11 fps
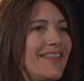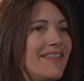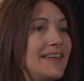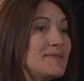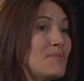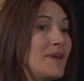
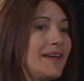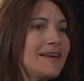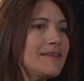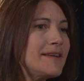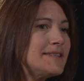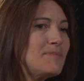It's
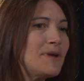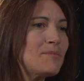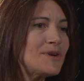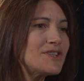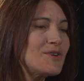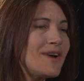being
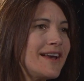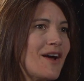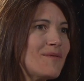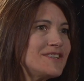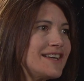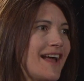printed right now.
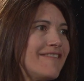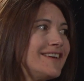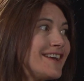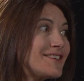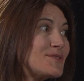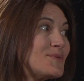We should have it
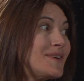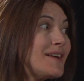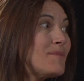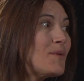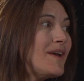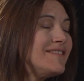next week,
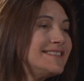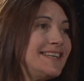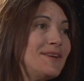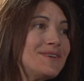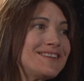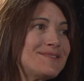but we have a CD
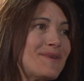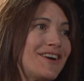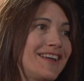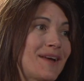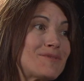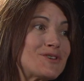release party
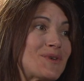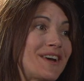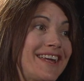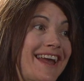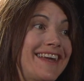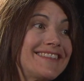April
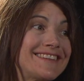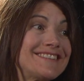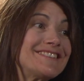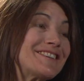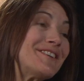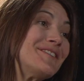28th,
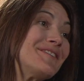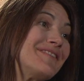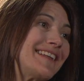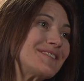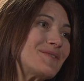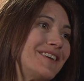so
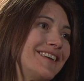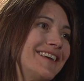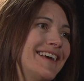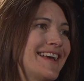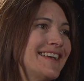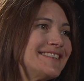that's when,
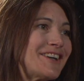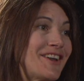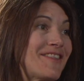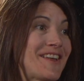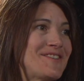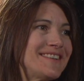starting
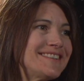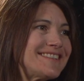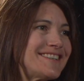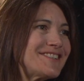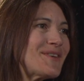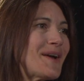then, you can
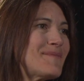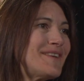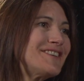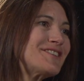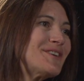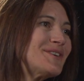start showing up at our
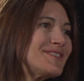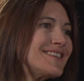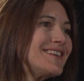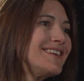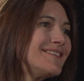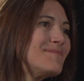shows
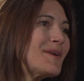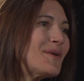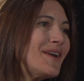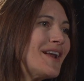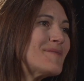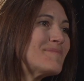and pick
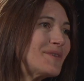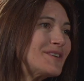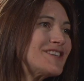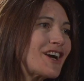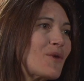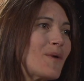one up or
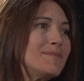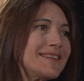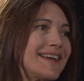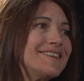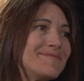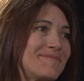check our website.